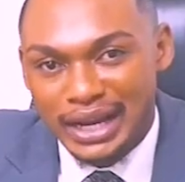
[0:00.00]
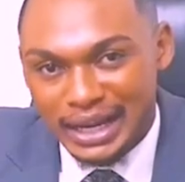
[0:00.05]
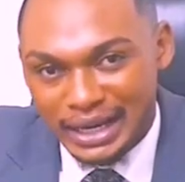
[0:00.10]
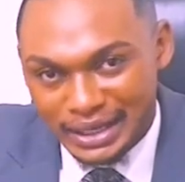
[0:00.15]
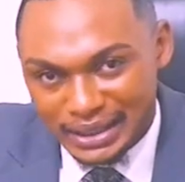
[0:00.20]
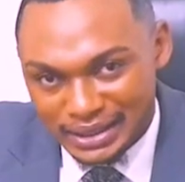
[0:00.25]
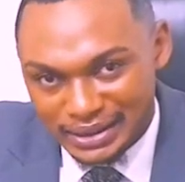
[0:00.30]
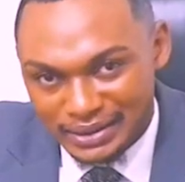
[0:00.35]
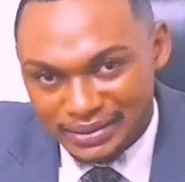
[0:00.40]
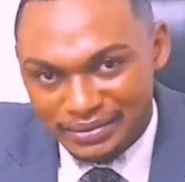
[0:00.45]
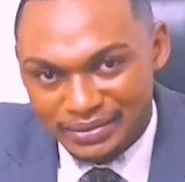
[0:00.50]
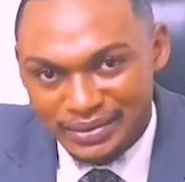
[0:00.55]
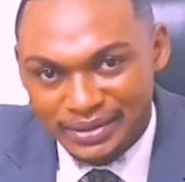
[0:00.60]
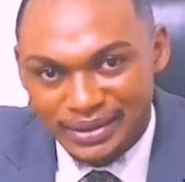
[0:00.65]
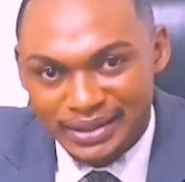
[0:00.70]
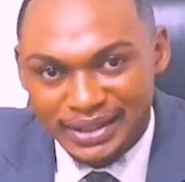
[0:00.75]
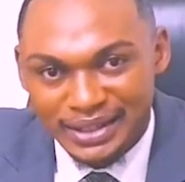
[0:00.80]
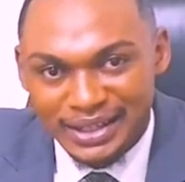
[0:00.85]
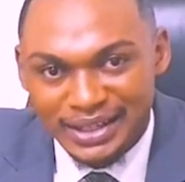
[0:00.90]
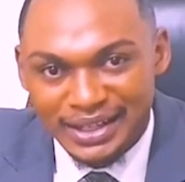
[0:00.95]
end,
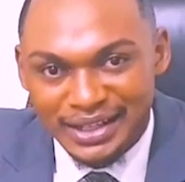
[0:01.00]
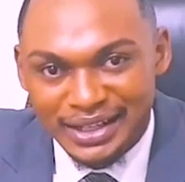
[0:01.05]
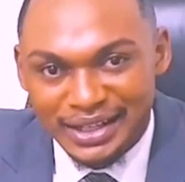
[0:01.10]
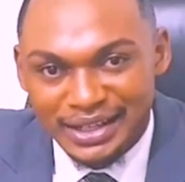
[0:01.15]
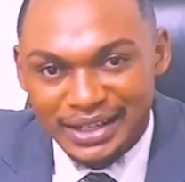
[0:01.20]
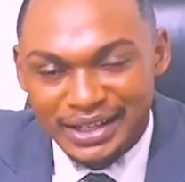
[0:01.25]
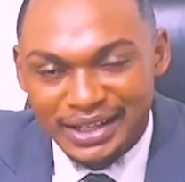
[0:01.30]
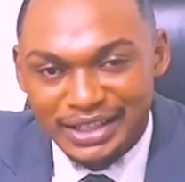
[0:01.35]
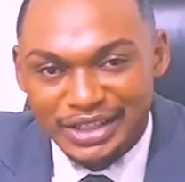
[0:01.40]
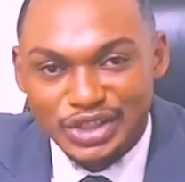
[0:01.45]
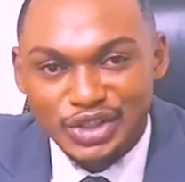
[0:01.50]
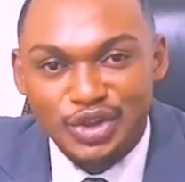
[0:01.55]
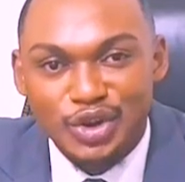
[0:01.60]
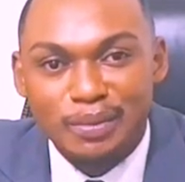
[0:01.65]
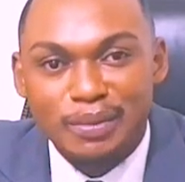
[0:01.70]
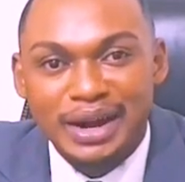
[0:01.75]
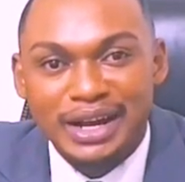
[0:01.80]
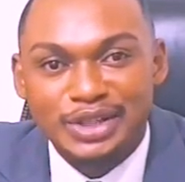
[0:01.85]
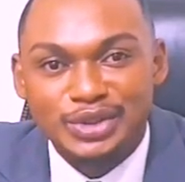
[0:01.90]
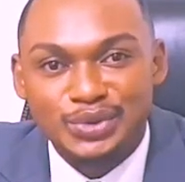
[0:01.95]
it's
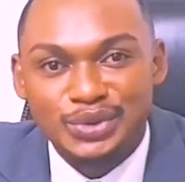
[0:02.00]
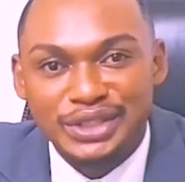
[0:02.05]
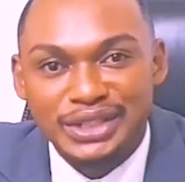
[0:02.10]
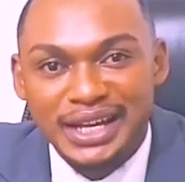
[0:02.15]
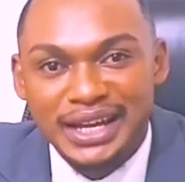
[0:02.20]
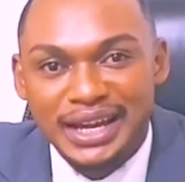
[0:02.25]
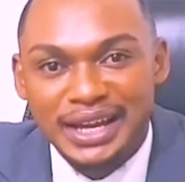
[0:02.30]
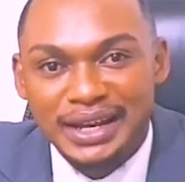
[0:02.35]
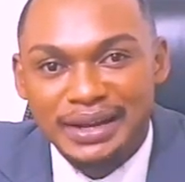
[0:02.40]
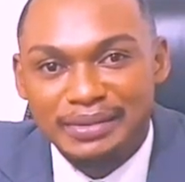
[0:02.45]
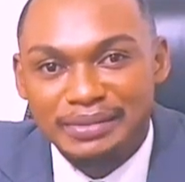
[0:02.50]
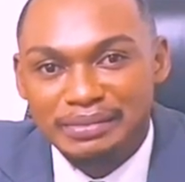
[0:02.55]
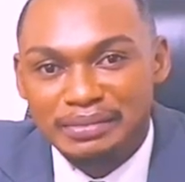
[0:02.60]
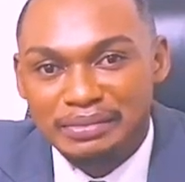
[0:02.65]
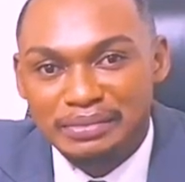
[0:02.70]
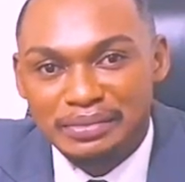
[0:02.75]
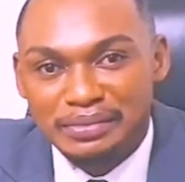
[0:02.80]
normal to hear